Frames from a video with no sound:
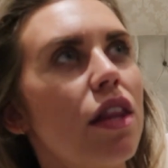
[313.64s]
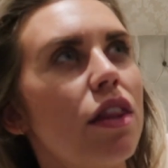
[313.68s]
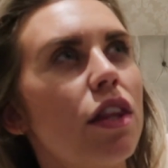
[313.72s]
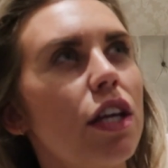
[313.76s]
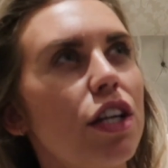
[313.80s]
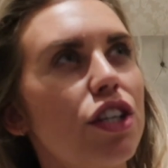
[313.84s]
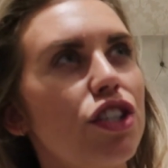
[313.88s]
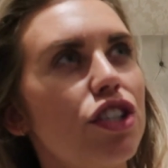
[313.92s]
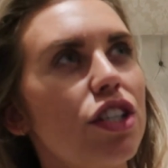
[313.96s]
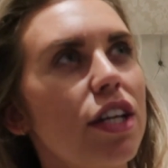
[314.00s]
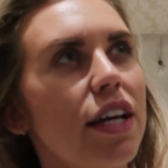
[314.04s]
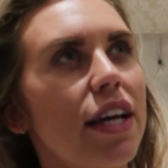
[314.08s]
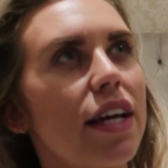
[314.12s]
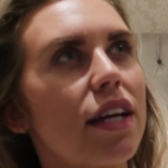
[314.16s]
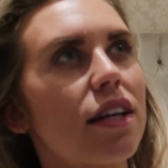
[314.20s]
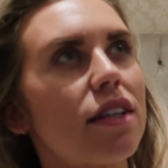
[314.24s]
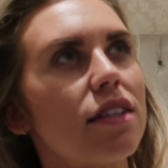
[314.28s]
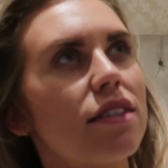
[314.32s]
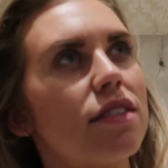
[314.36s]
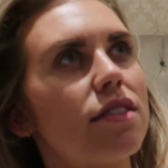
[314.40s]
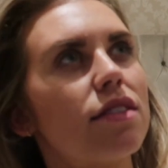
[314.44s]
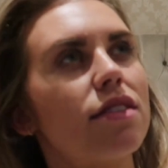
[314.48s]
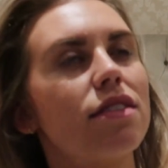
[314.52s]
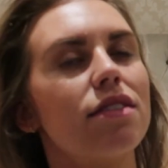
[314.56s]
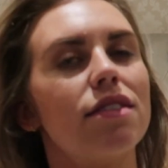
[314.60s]
this year
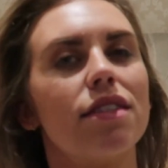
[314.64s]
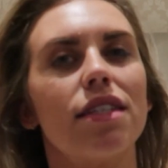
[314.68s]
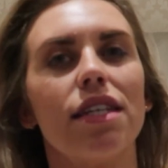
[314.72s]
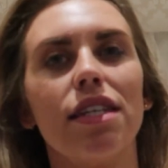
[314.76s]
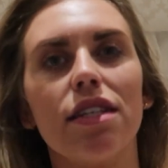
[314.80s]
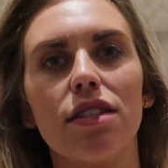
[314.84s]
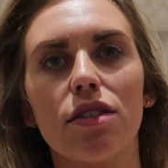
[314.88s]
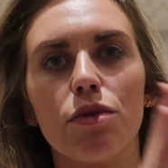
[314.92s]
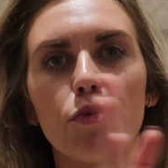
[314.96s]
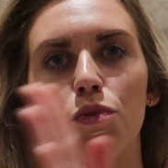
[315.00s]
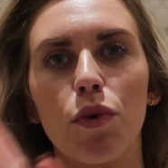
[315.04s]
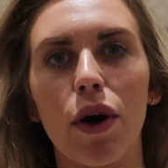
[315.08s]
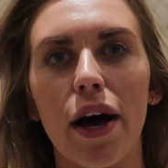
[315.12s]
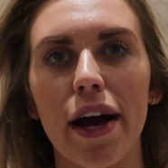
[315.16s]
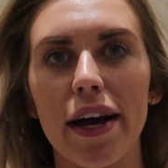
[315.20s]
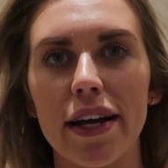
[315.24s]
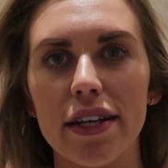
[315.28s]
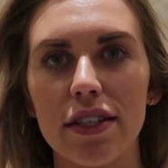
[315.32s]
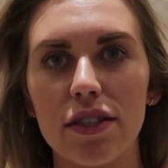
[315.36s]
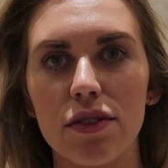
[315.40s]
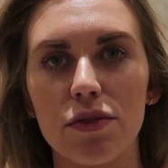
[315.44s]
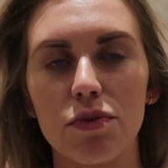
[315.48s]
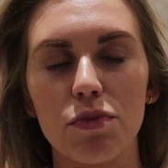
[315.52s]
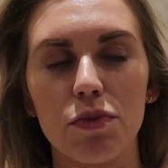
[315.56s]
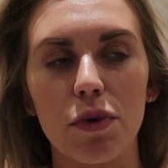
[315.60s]
because season
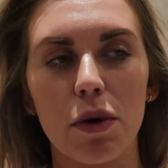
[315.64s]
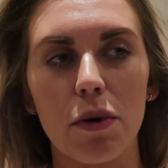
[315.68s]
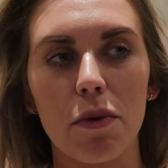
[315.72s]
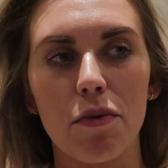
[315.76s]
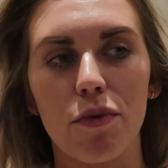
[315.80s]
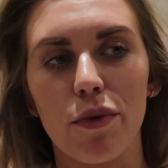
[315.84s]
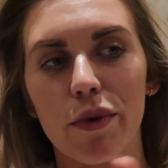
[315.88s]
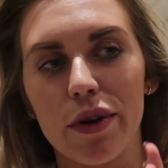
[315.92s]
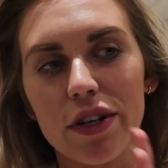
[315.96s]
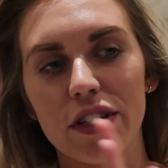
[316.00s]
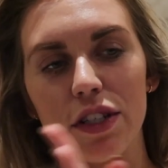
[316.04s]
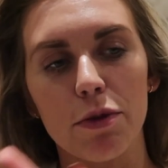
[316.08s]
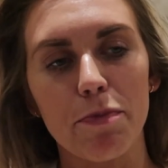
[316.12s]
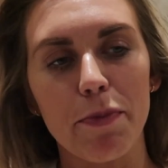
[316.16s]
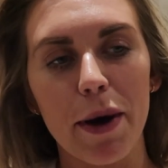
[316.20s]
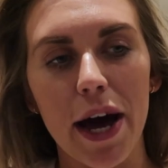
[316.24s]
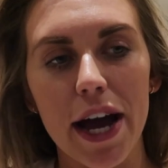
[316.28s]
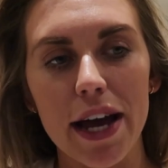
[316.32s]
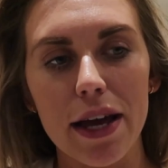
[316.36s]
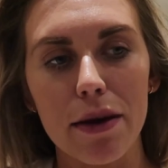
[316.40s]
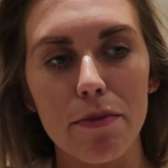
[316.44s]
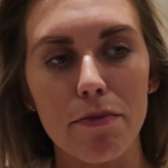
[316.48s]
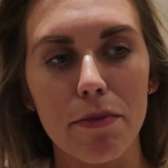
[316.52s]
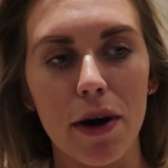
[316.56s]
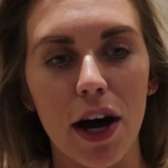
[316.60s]
wise we're, we're, in
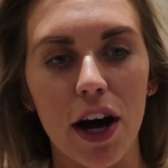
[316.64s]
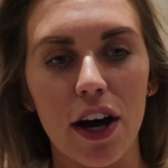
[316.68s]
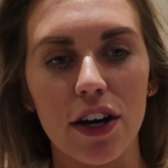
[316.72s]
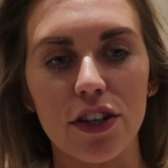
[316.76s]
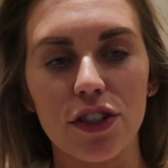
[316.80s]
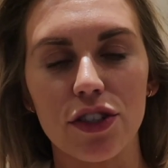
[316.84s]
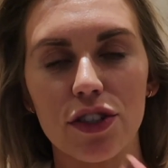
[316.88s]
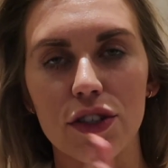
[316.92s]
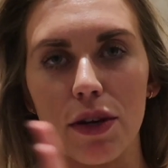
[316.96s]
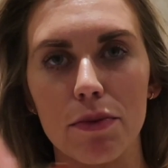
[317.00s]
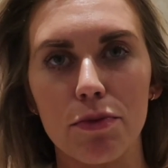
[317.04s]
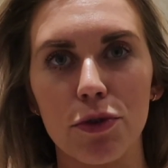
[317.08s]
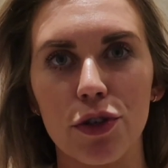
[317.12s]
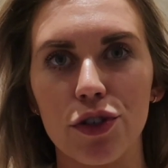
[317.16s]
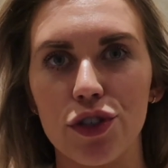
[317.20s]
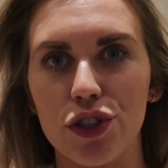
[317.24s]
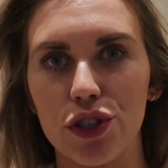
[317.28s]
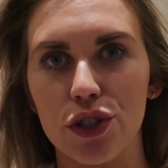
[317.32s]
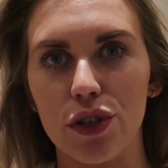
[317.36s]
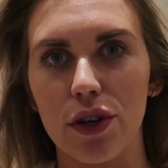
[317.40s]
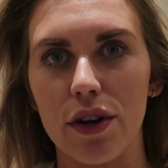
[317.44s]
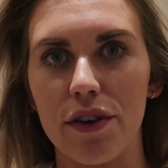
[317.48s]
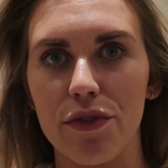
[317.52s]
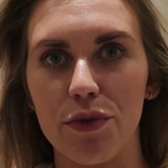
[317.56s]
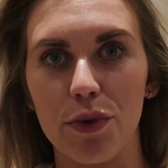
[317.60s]
Dubai in March so I'm not
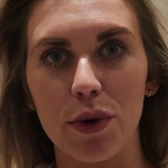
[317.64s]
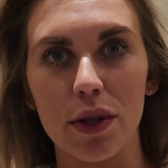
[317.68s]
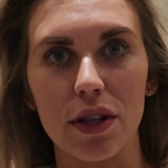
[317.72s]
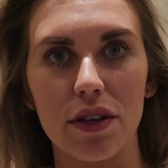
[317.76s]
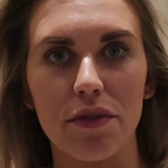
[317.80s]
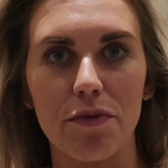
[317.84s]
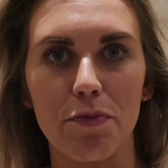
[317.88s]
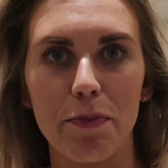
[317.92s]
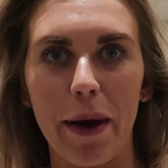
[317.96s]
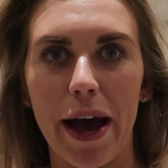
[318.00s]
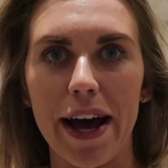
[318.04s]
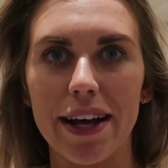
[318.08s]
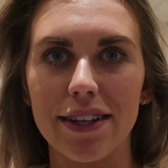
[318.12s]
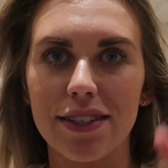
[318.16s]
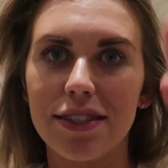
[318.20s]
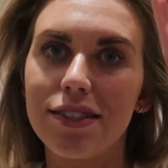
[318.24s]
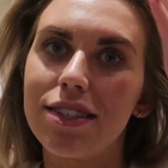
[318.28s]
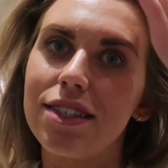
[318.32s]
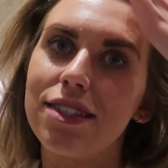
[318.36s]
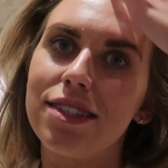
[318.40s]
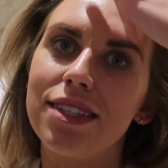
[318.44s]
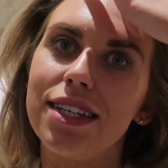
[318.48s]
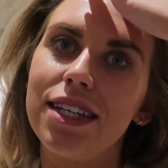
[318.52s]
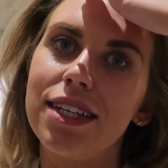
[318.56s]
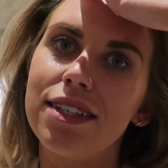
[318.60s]
sure if we'll have passed
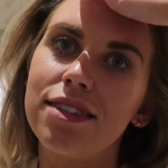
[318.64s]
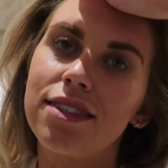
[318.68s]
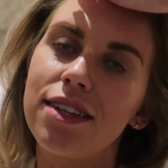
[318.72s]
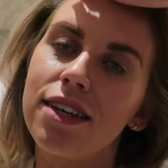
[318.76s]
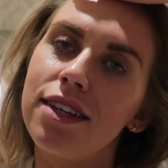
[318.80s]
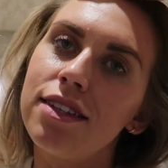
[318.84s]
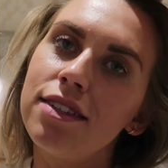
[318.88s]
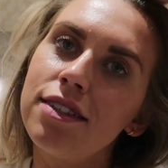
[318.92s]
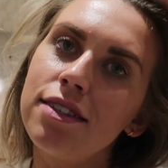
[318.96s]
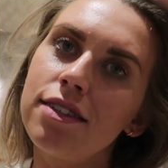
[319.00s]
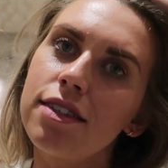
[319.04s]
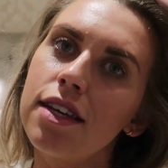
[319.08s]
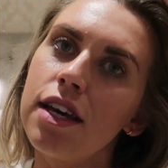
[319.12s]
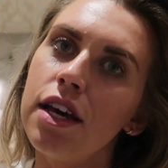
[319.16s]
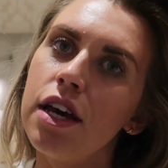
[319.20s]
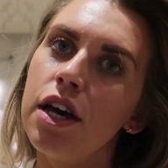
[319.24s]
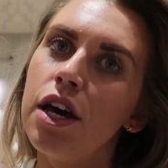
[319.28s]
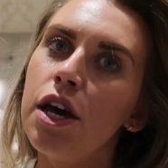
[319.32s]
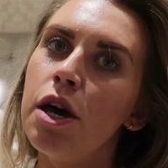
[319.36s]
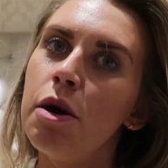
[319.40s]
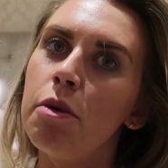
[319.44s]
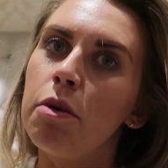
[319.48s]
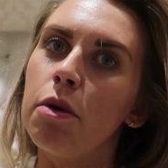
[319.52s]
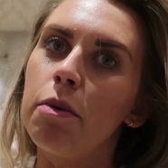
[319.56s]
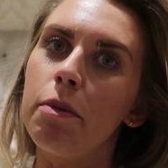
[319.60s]
the seasons
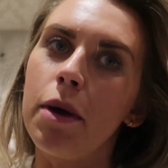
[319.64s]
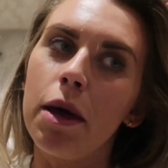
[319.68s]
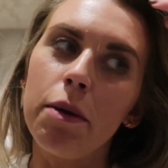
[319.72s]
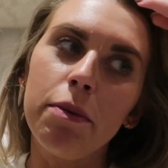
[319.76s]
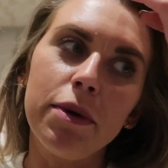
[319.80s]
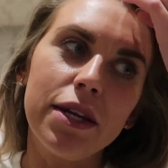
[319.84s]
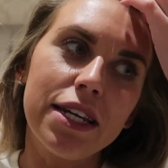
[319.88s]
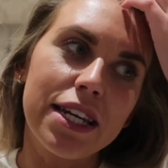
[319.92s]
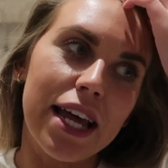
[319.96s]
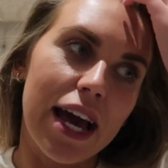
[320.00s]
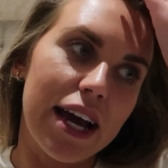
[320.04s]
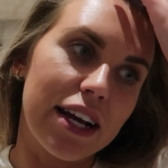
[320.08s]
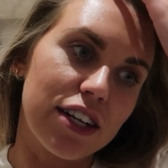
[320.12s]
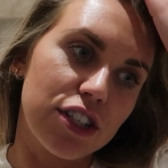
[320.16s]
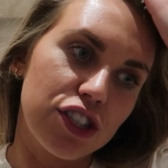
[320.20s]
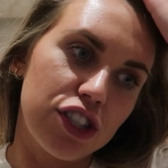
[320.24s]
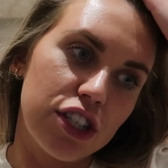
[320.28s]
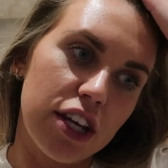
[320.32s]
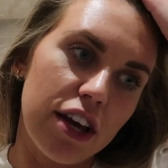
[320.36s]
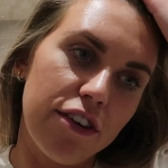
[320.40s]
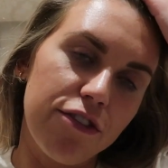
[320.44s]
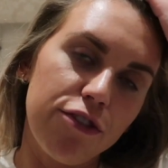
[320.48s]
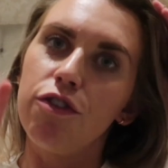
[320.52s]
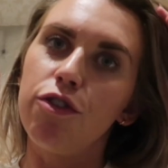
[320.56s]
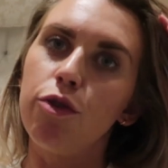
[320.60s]
but maybe next
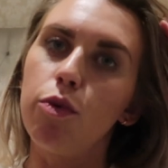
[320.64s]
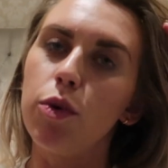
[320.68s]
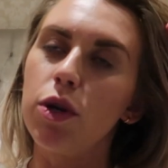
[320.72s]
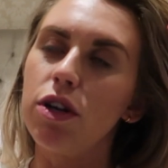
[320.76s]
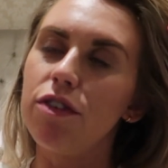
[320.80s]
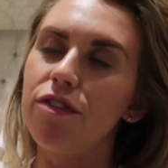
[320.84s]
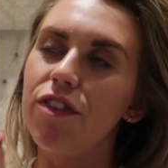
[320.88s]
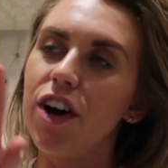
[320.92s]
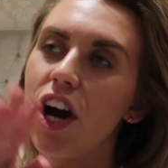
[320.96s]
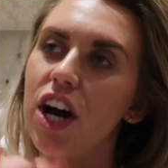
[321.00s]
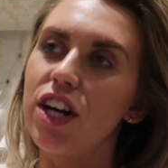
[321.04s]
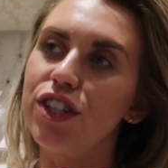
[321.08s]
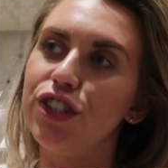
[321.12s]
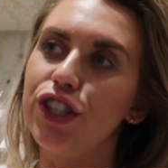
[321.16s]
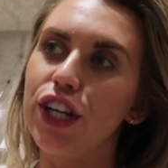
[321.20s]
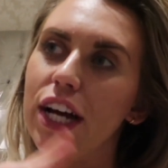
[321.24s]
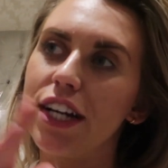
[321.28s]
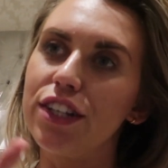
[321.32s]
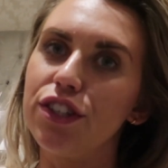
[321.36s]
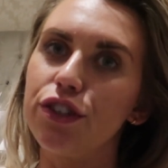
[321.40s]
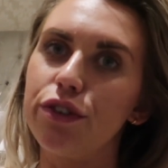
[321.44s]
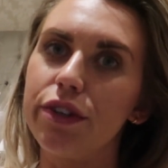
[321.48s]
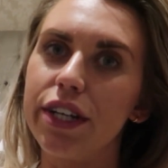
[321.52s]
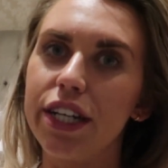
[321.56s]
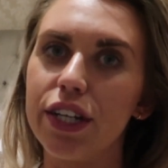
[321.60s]
year for one of our
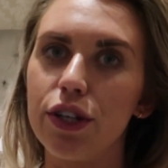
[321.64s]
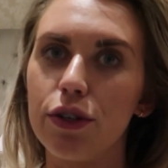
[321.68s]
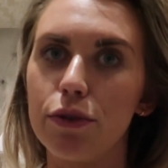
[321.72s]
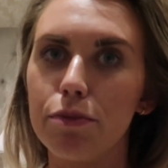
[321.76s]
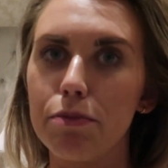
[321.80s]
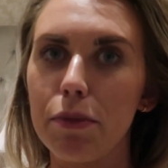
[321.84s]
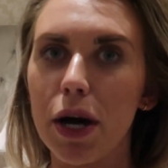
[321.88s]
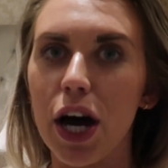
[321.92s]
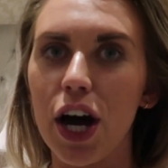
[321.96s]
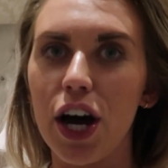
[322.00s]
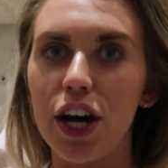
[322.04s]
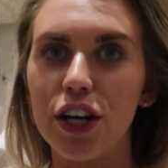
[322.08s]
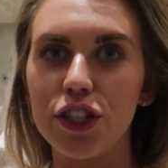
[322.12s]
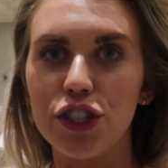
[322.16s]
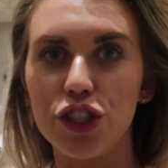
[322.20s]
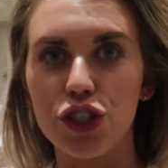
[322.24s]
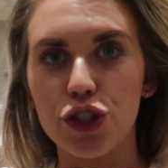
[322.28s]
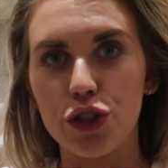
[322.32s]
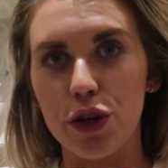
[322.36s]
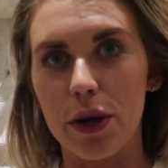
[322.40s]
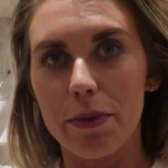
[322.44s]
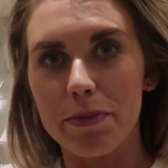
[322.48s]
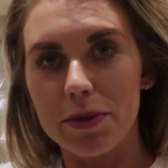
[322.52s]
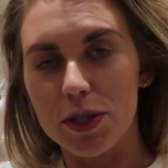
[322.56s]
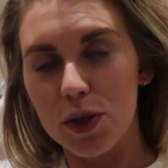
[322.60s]
January or March
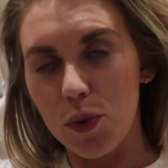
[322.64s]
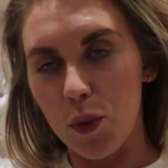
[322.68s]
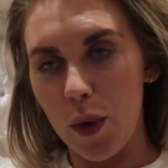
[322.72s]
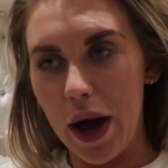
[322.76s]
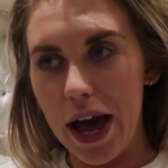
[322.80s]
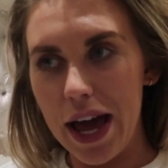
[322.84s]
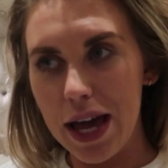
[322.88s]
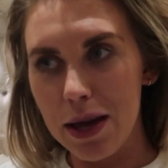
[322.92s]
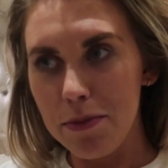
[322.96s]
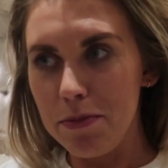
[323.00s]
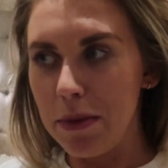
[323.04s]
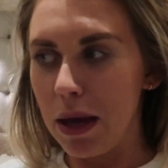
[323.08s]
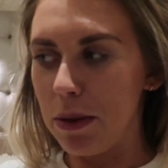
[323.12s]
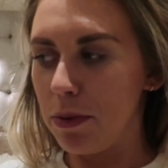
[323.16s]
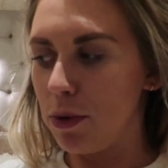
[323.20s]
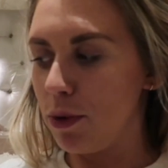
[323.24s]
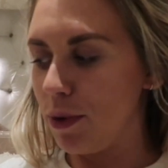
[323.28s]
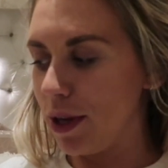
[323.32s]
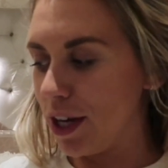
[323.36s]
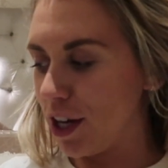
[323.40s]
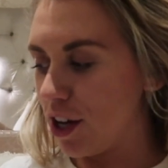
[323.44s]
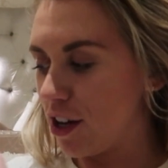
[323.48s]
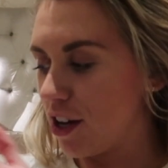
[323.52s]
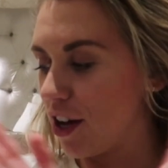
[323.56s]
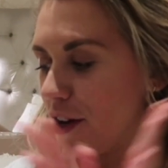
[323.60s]
trips away maybe
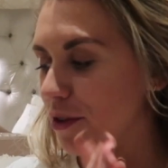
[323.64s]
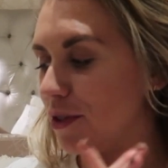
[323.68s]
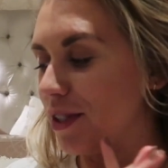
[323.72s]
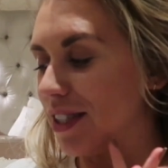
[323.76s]
we could go